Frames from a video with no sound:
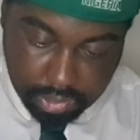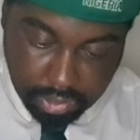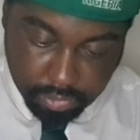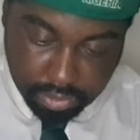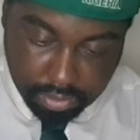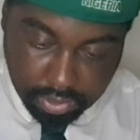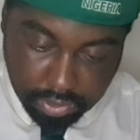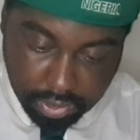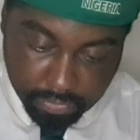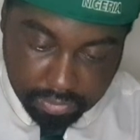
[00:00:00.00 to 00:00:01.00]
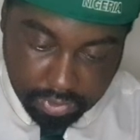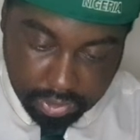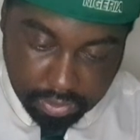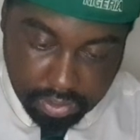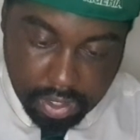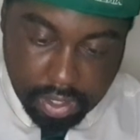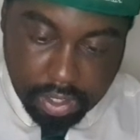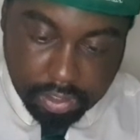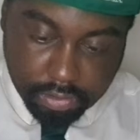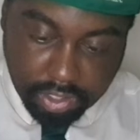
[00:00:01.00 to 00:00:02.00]
Give me a second. Because
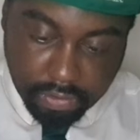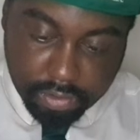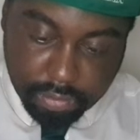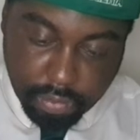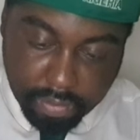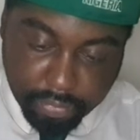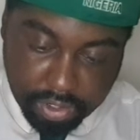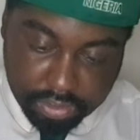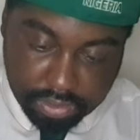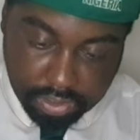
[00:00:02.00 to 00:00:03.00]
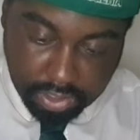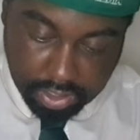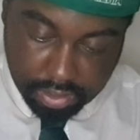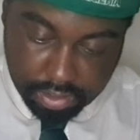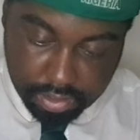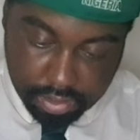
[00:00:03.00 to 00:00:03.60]
there is one person here.